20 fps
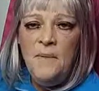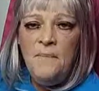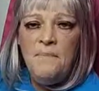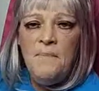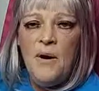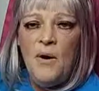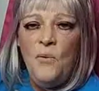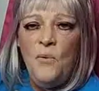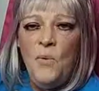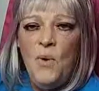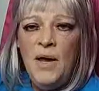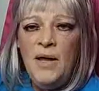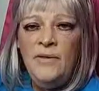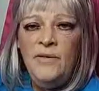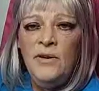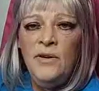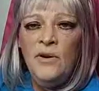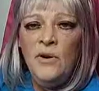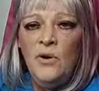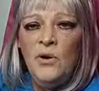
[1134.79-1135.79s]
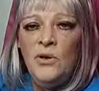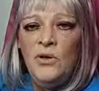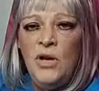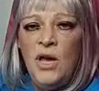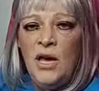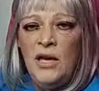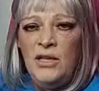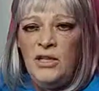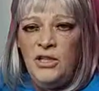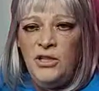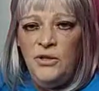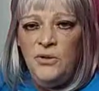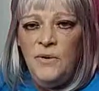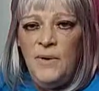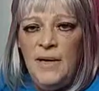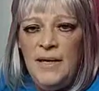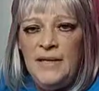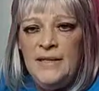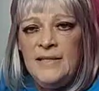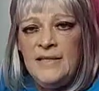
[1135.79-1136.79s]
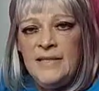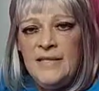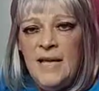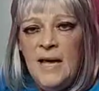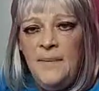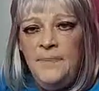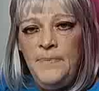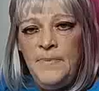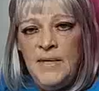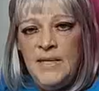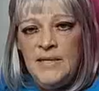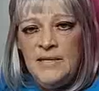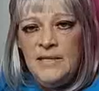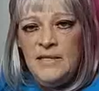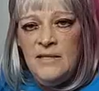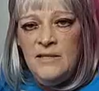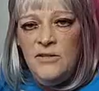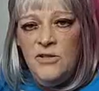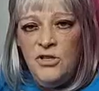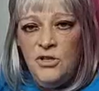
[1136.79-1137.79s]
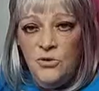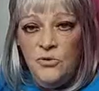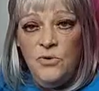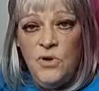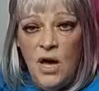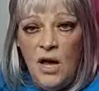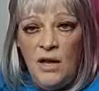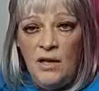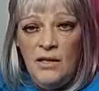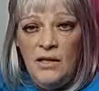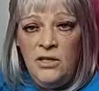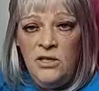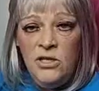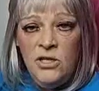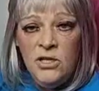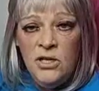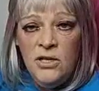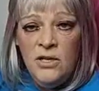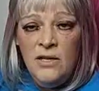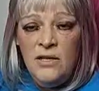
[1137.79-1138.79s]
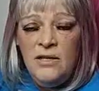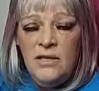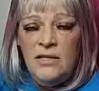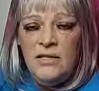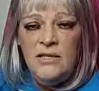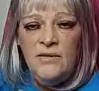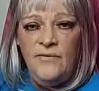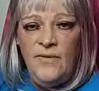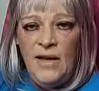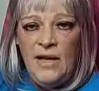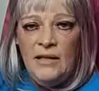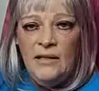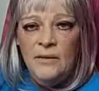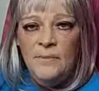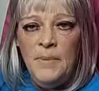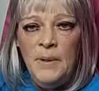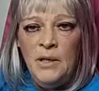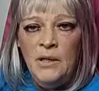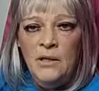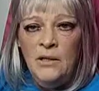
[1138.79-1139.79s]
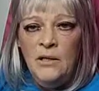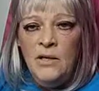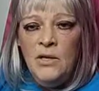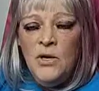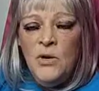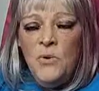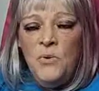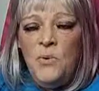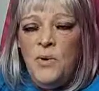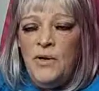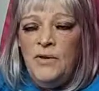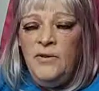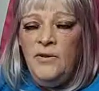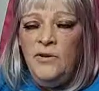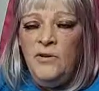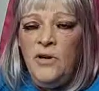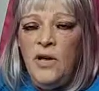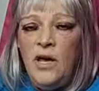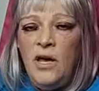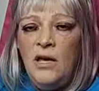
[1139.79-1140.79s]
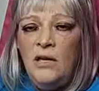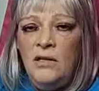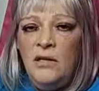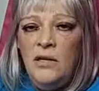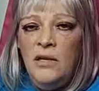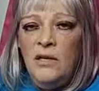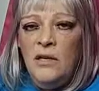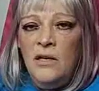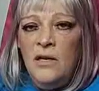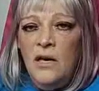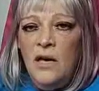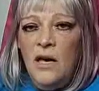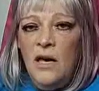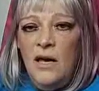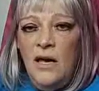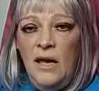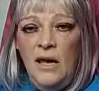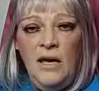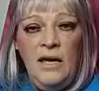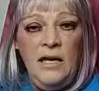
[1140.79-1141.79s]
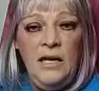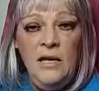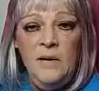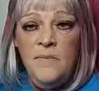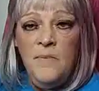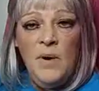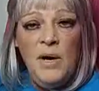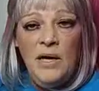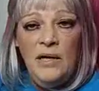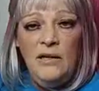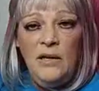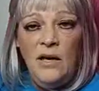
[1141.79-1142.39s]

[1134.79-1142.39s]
But whether or not you accept this new knowledge that's available, whether or not uh, anyone